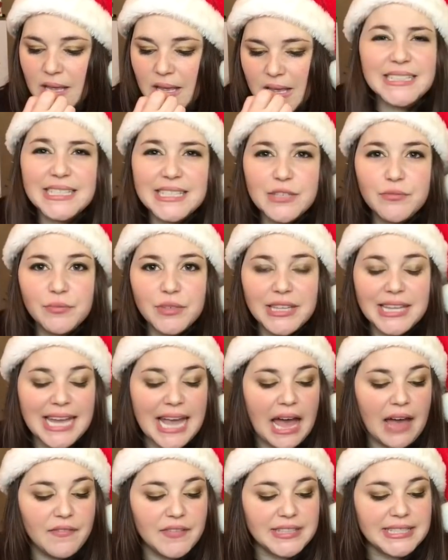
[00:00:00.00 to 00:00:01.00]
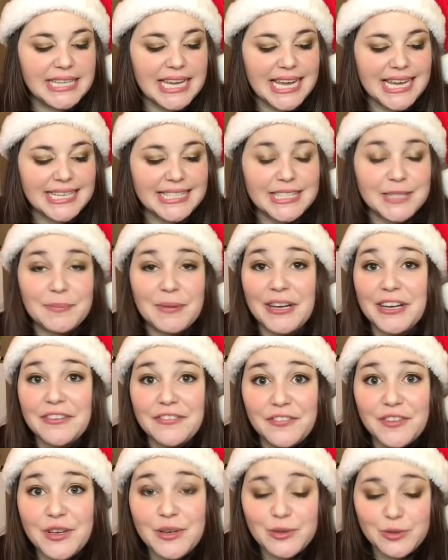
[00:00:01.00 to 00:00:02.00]
Doesn't really have a taste, but
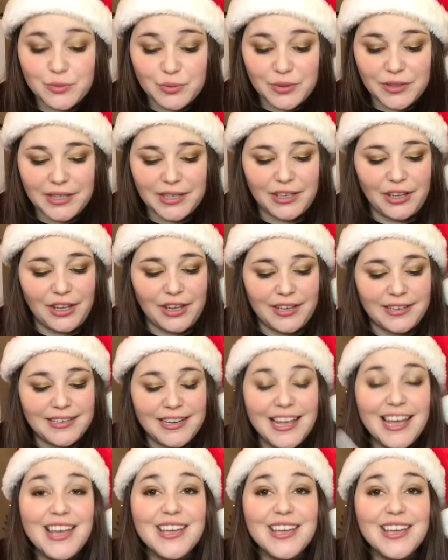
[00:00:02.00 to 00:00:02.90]
it feels really good.